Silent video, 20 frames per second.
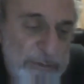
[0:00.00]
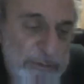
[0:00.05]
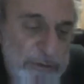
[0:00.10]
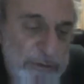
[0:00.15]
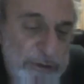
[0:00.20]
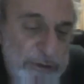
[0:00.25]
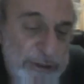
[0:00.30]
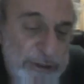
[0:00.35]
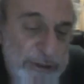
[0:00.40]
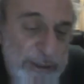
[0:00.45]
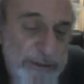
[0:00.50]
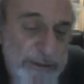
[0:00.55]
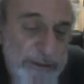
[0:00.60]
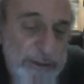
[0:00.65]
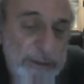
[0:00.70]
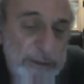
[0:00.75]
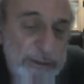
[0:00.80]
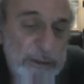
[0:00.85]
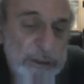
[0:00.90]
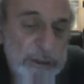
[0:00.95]
and Christianity.
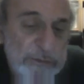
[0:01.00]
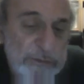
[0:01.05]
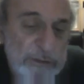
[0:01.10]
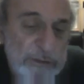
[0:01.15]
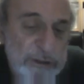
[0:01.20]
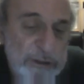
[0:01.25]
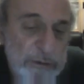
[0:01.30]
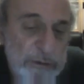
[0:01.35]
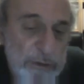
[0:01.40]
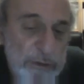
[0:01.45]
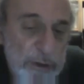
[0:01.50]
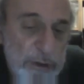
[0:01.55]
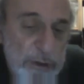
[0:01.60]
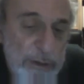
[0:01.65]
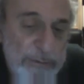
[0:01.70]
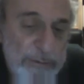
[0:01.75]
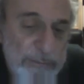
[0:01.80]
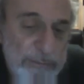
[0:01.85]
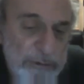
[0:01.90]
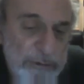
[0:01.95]
Those of us who grew
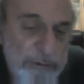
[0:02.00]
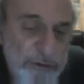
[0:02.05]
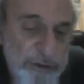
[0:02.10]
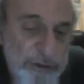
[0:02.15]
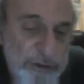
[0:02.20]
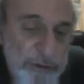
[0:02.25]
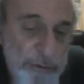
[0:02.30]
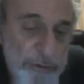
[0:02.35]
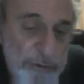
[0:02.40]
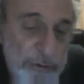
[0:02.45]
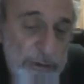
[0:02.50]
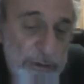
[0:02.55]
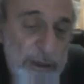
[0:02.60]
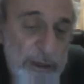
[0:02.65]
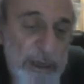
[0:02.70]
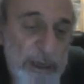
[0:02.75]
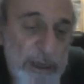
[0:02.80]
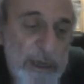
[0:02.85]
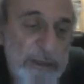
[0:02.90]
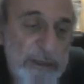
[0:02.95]
up in Montreal,
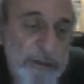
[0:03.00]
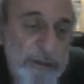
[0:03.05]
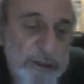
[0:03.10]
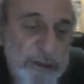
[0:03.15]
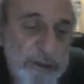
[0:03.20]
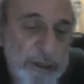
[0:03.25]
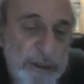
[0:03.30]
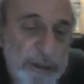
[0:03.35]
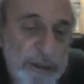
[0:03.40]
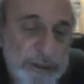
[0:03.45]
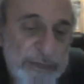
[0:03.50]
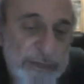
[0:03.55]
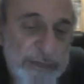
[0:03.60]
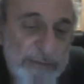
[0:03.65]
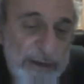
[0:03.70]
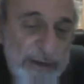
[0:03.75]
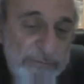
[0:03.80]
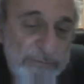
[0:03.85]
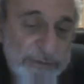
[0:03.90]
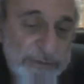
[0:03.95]
the church never
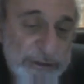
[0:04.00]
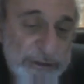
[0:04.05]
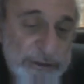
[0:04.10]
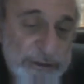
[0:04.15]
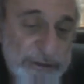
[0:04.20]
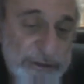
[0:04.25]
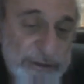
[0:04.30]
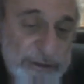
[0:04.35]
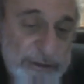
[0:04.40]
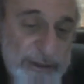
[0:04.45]
left us.